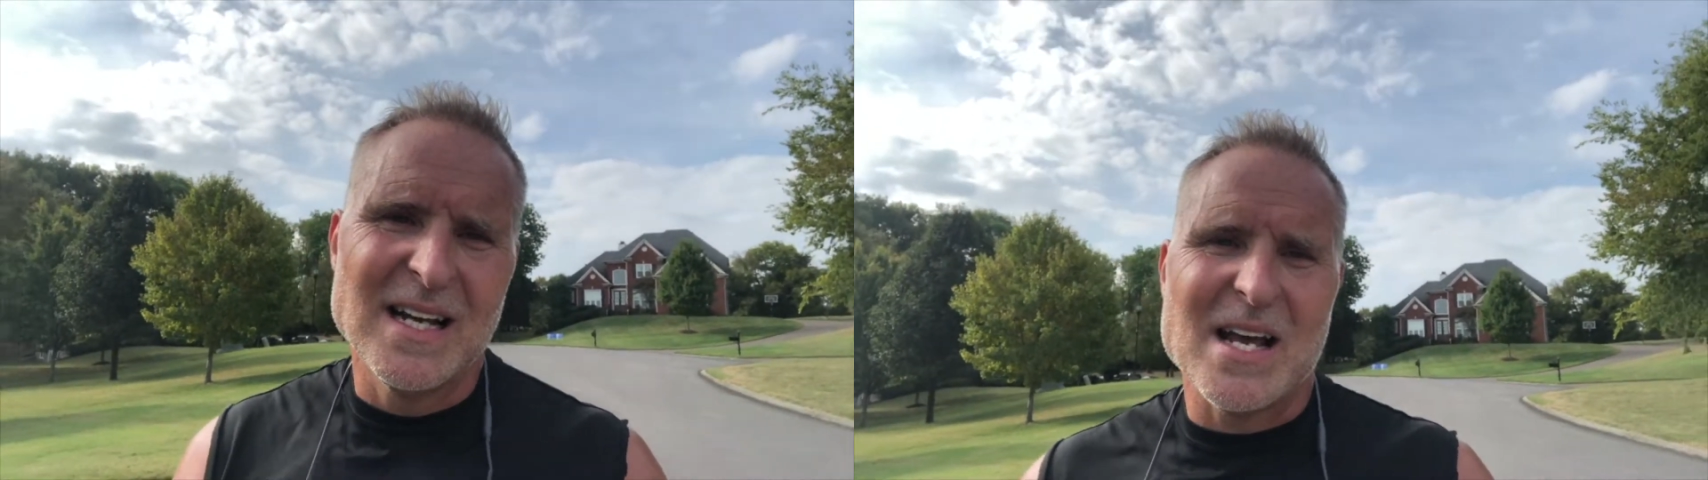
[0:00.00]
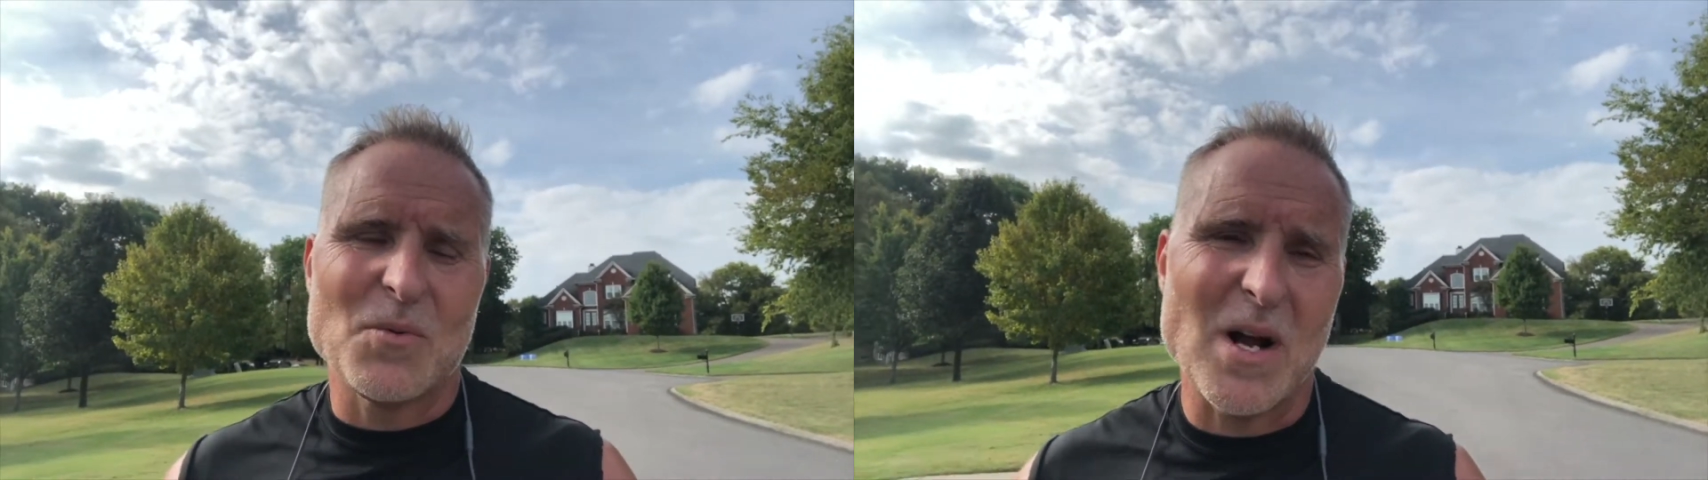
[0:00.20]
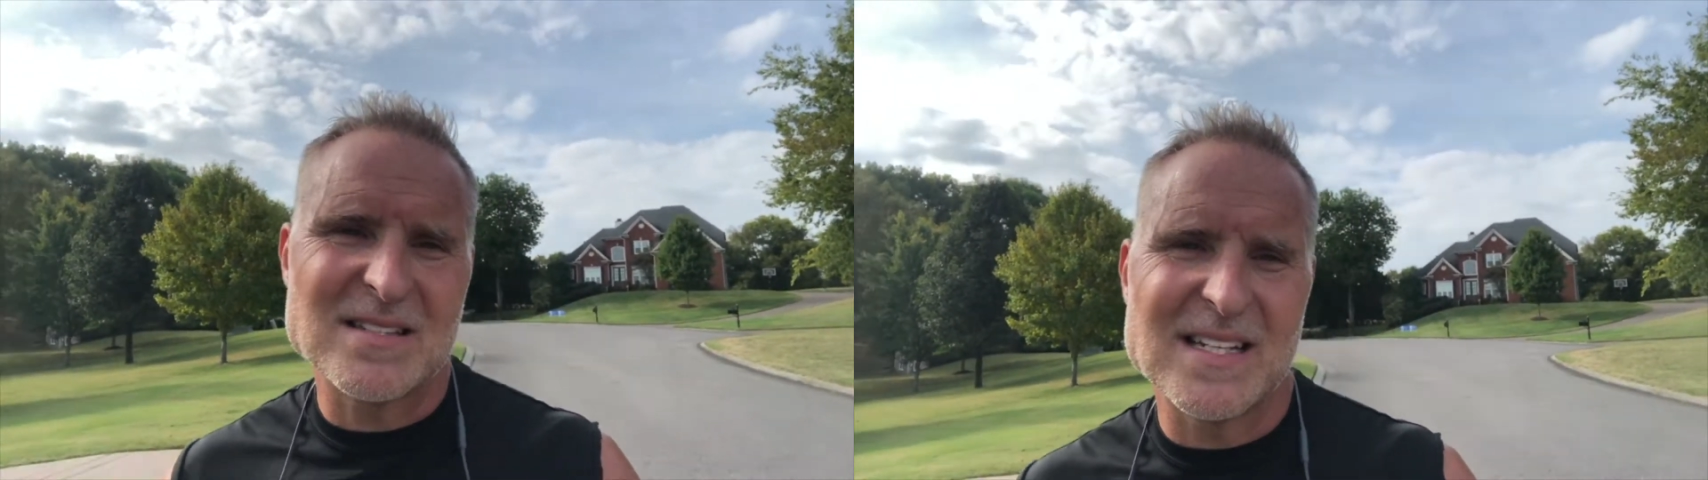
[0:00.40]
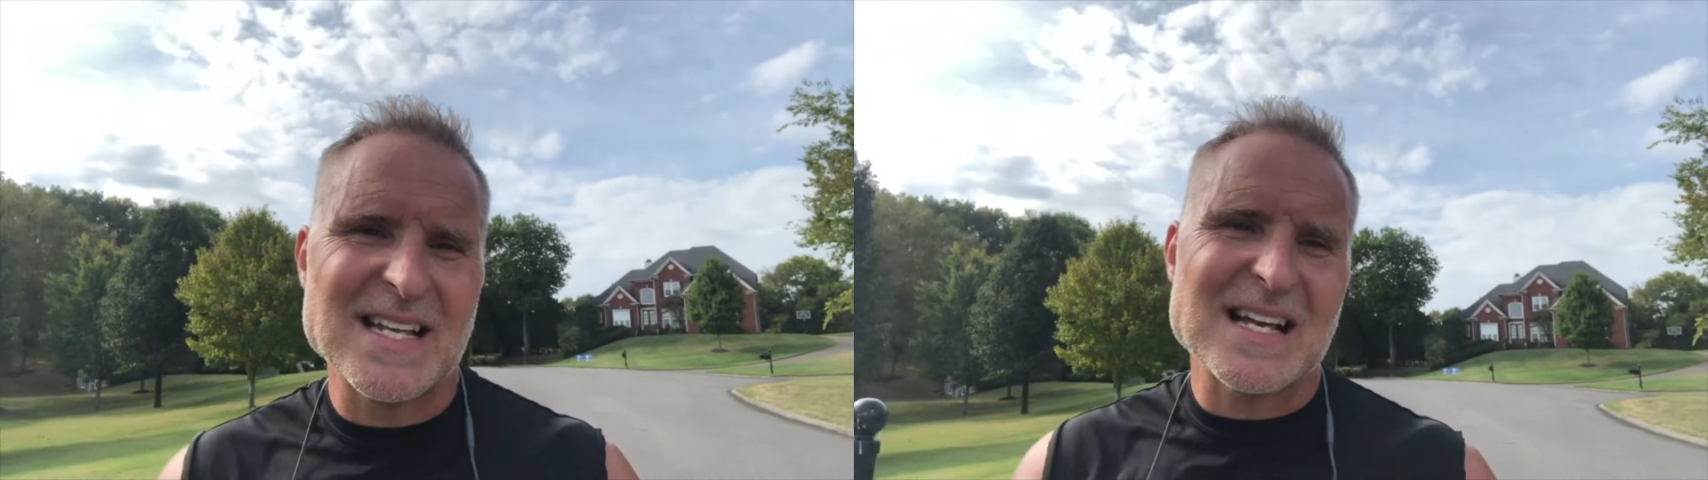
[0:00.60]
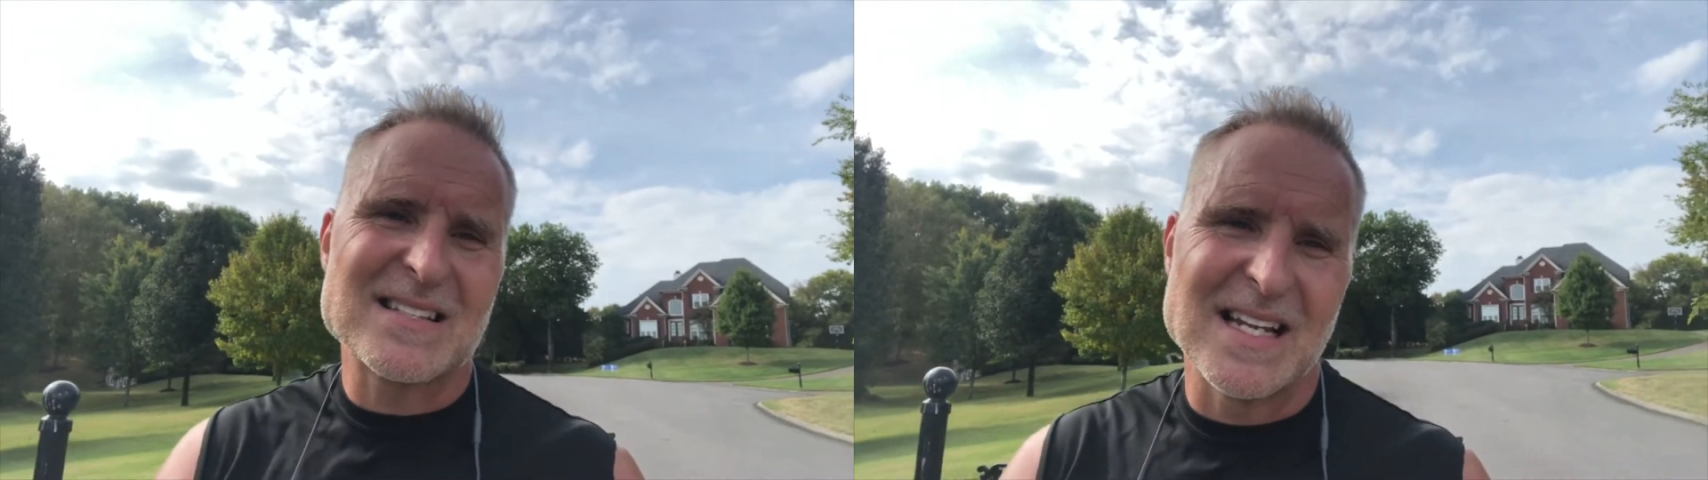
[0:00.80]
and watch the
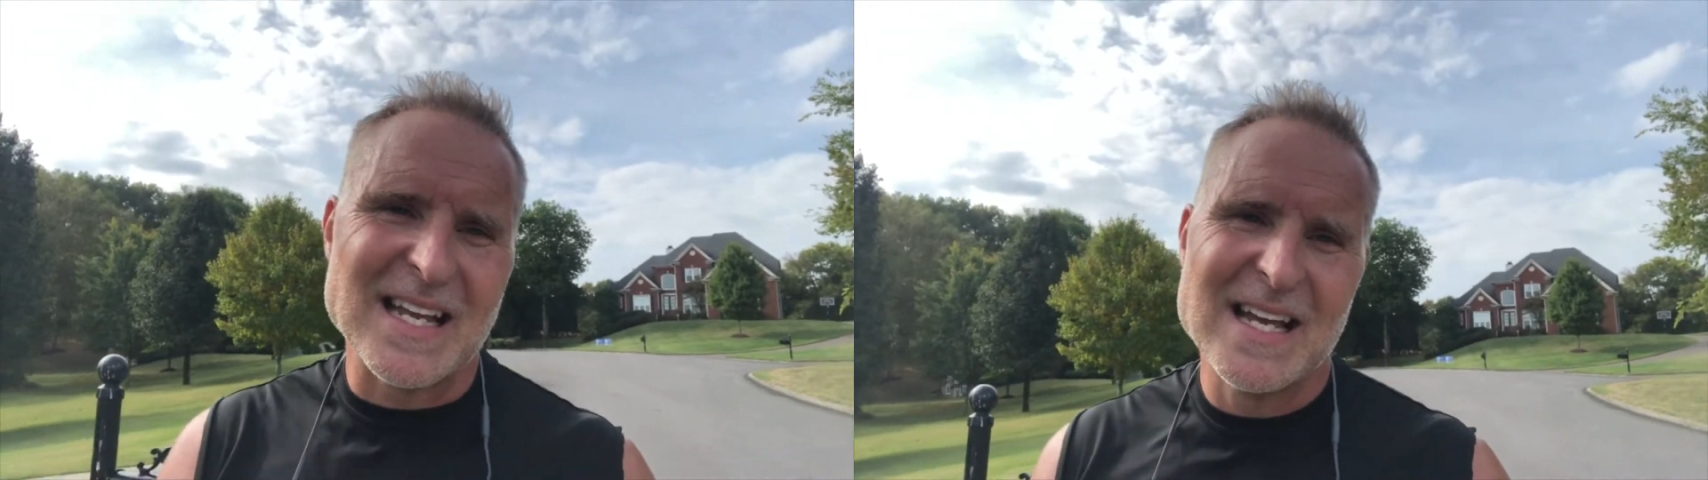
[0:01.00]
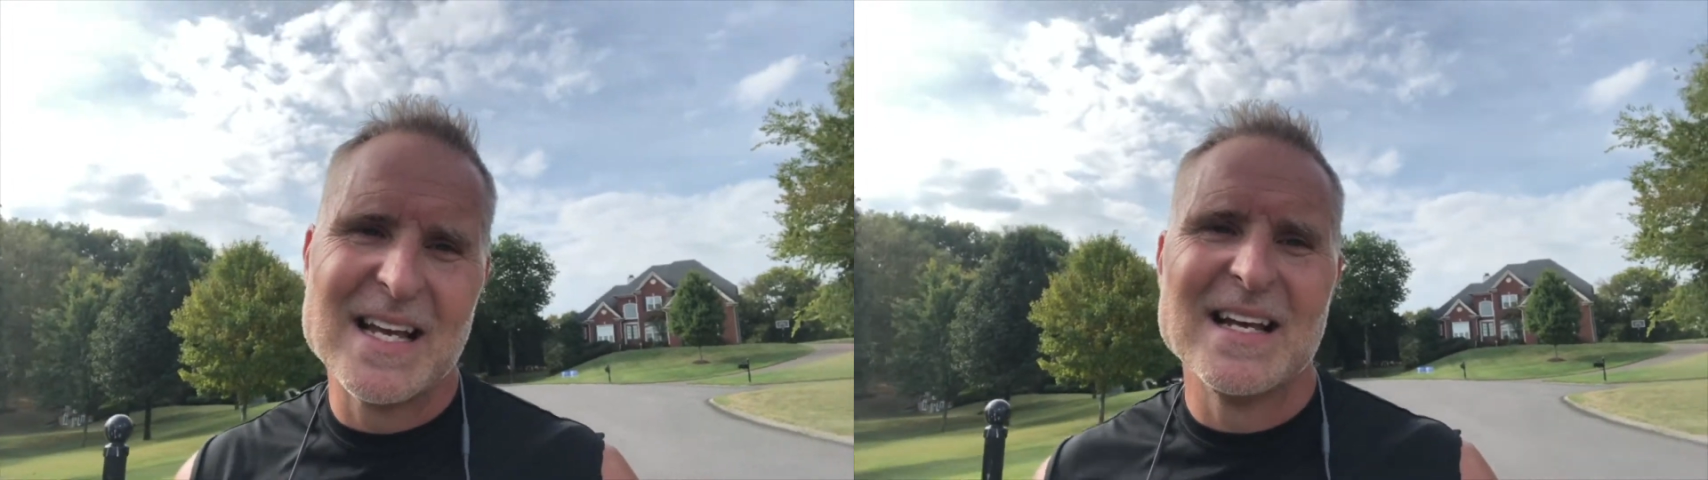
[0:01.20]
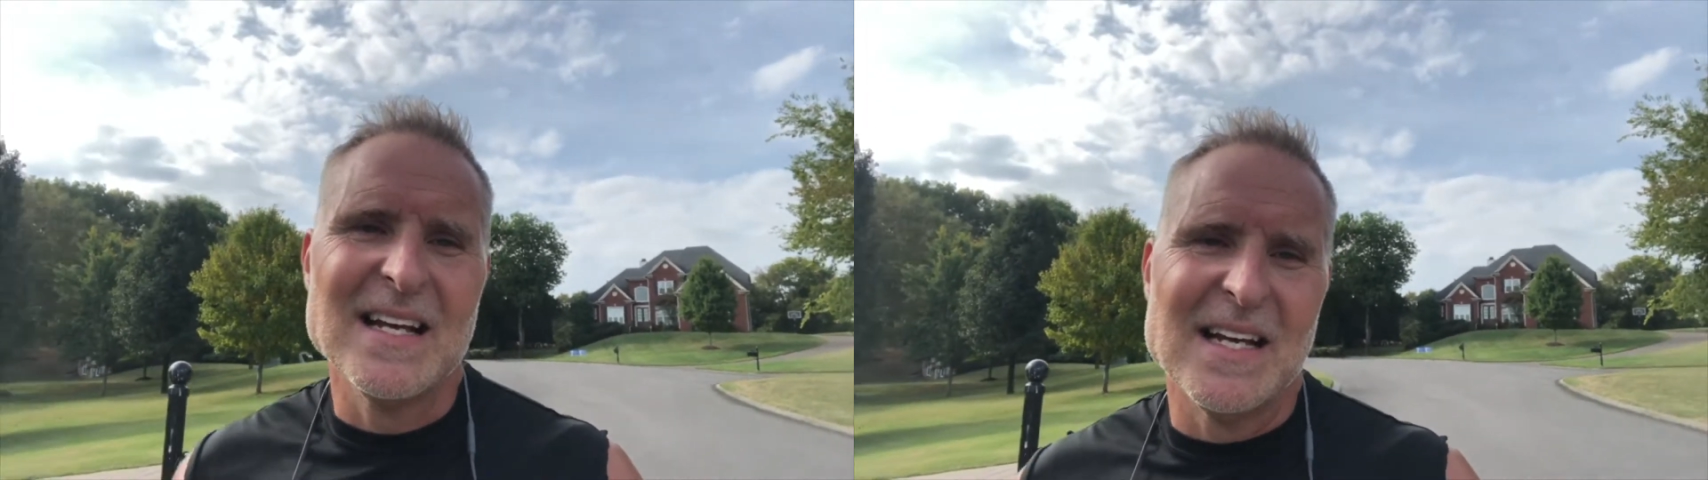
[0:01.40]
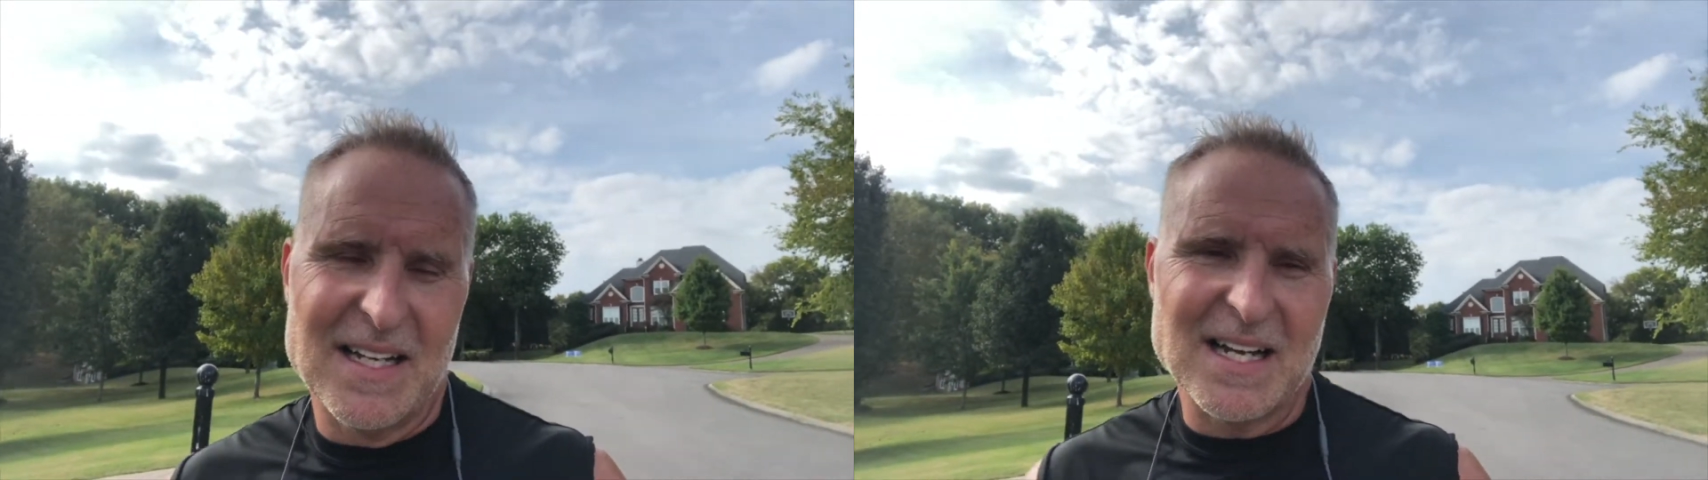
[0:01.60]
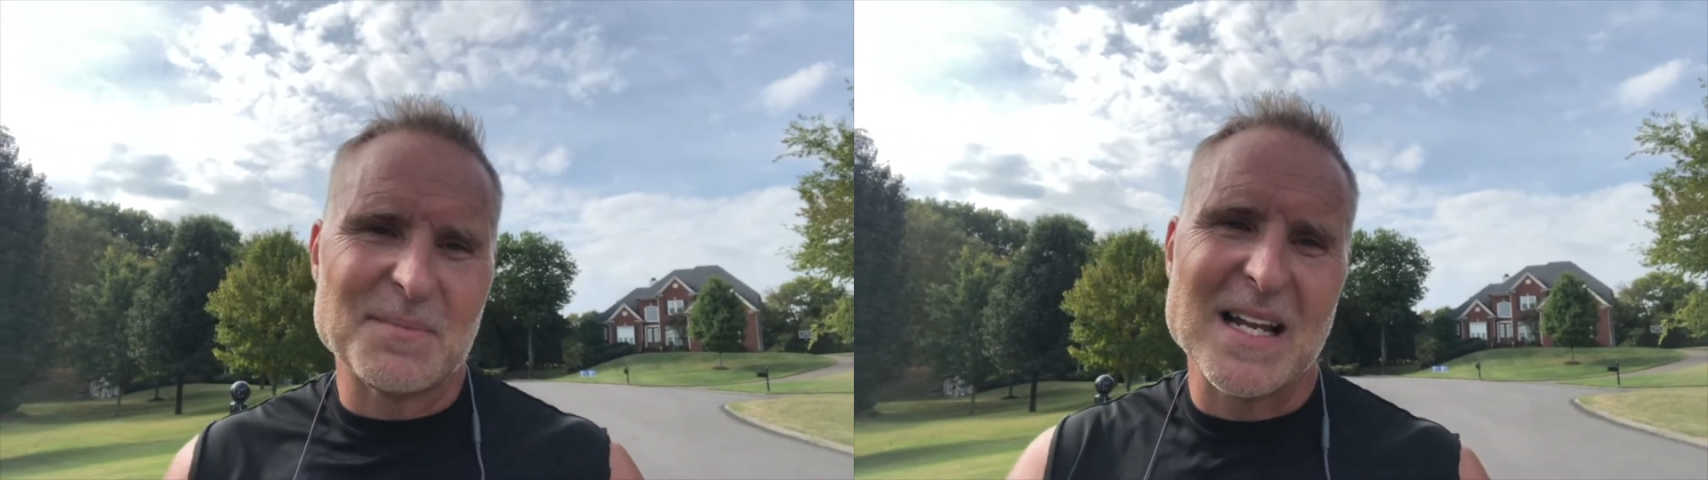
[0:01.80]
destiny
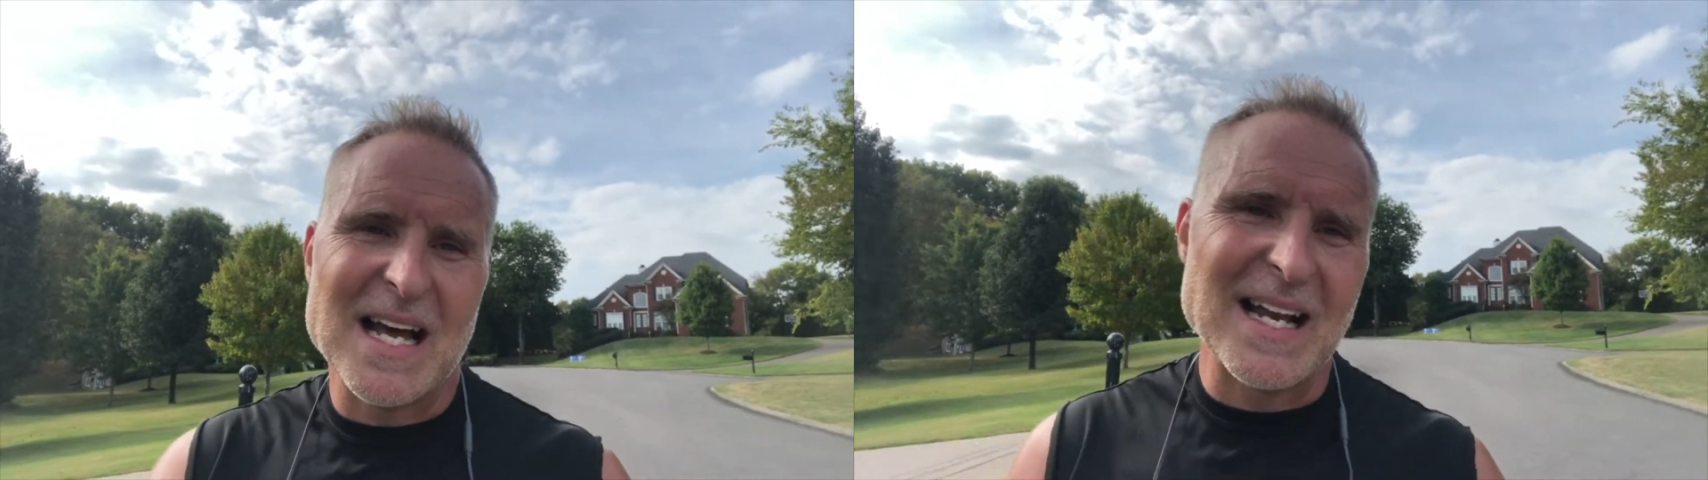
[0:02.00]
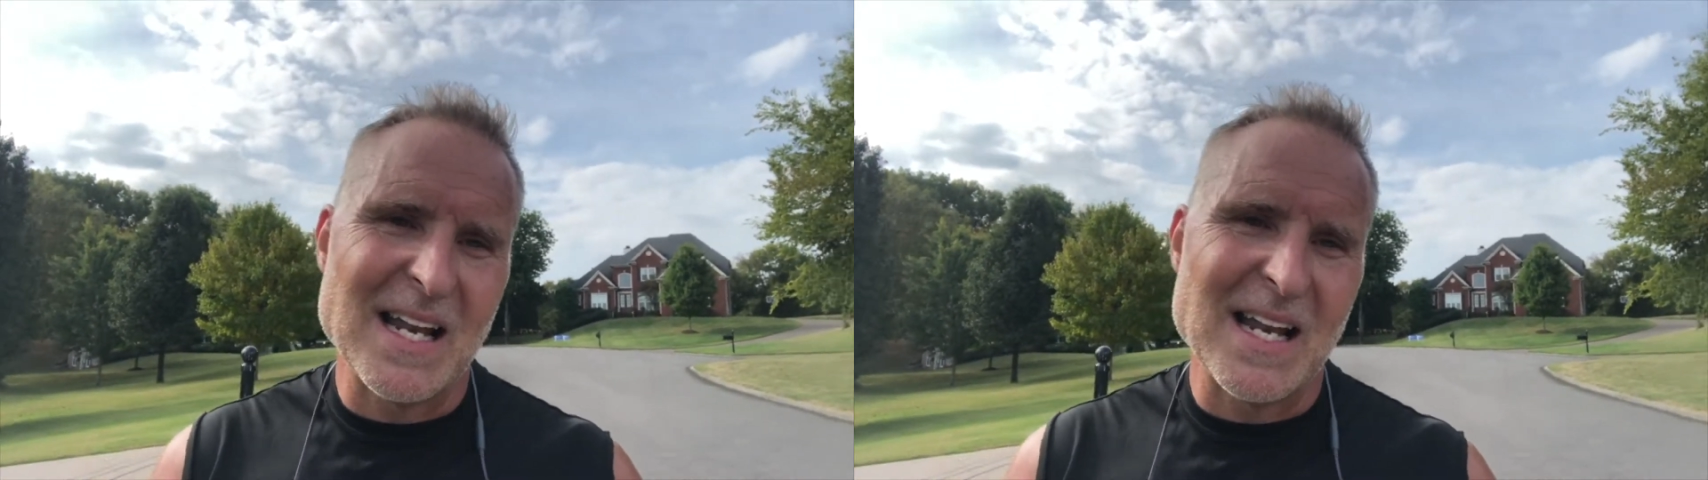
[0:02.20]
come to light.